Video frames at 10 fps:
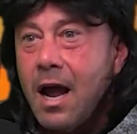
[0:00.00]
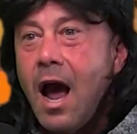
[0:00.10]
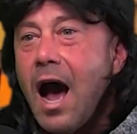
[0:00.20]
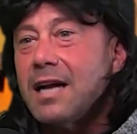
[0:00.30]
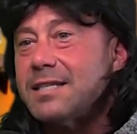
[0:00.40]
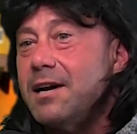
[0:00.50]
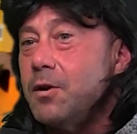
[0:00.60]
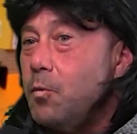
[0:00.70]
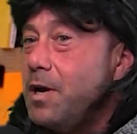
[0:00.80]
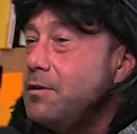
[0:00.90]
I'll tell you,
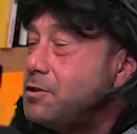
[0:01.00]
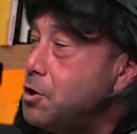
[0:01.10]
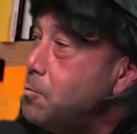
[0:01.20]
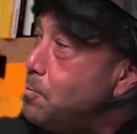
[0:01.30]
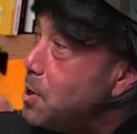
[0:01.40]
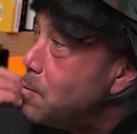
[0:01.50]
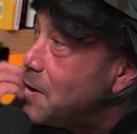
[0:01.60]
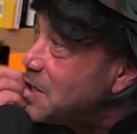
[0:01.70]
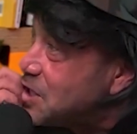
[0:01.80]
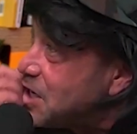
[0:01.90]
we used to do beer
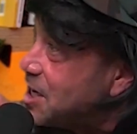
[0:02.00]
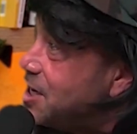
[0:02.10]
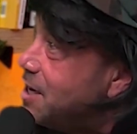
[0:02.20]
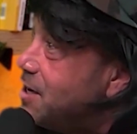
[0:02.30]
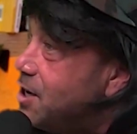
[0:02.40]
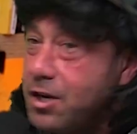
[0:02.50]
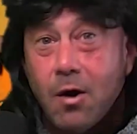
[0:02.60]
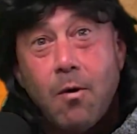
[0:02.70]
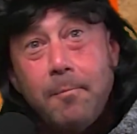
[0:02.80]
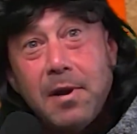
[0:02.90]
butt chicken. You know
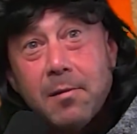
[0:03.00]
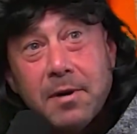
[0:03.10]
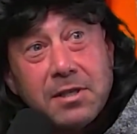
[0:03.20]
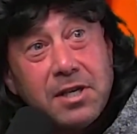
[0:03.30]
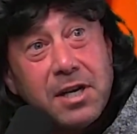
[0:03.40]
what beer butt chicken